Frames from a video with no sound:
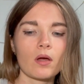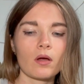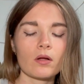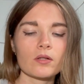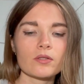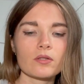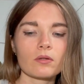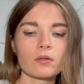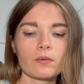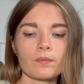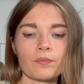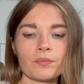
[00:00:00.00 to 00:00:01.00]
also,
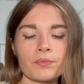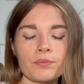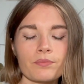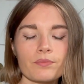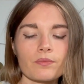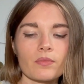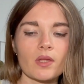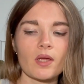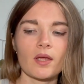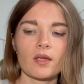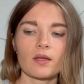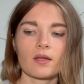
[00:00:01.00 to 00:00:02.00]

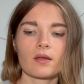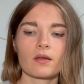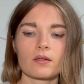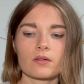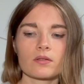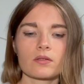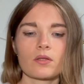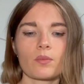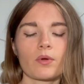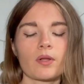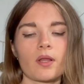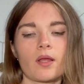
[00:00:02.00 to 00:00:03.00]
and
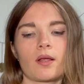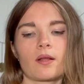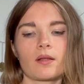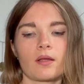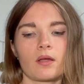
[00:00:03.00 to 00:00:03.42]
someone that